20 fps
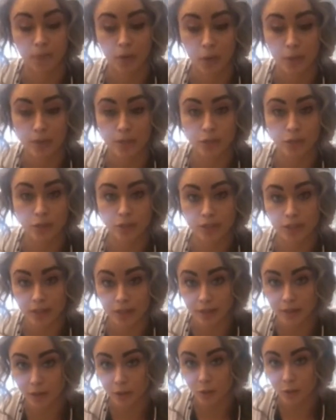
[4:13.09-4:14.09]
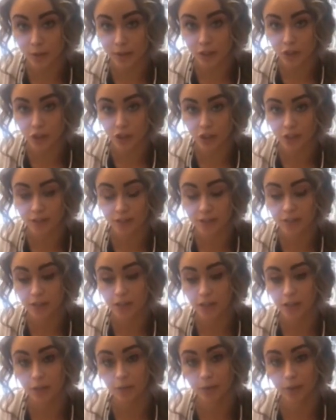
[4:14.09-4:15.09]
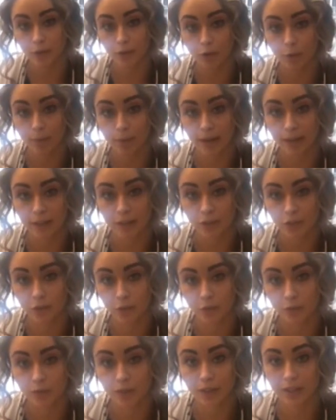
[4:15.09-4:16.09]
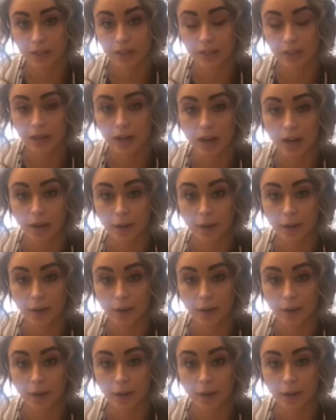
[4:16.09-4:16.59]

Once you're done the questions, you want to go back to the